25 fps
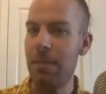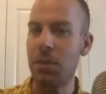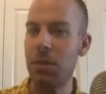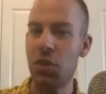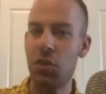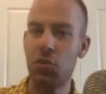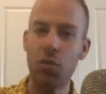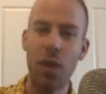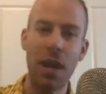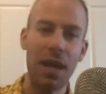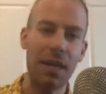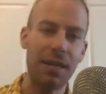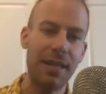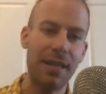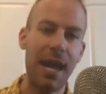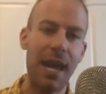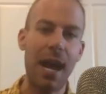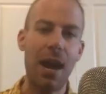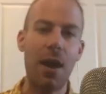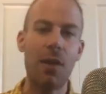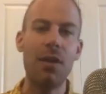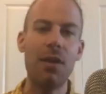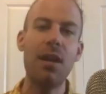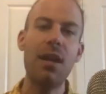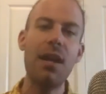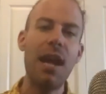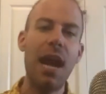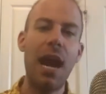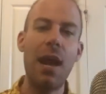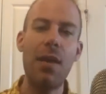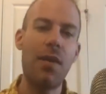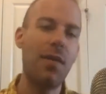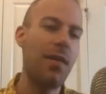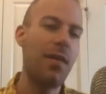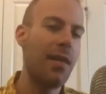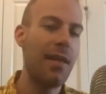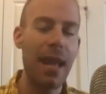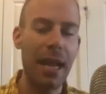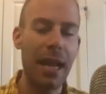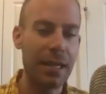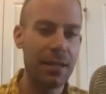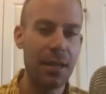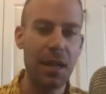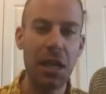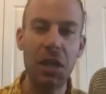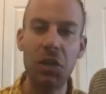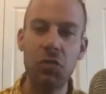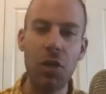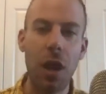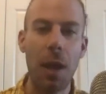He strikes it out, and then the next
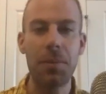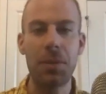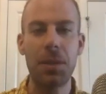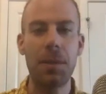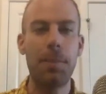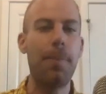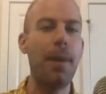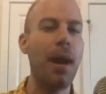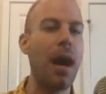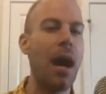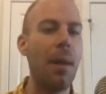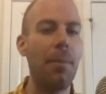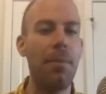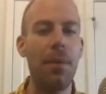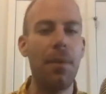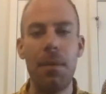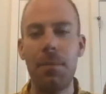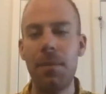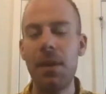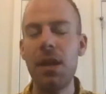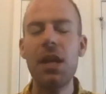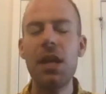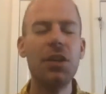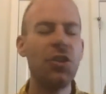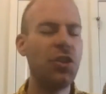inning drops a pop-up.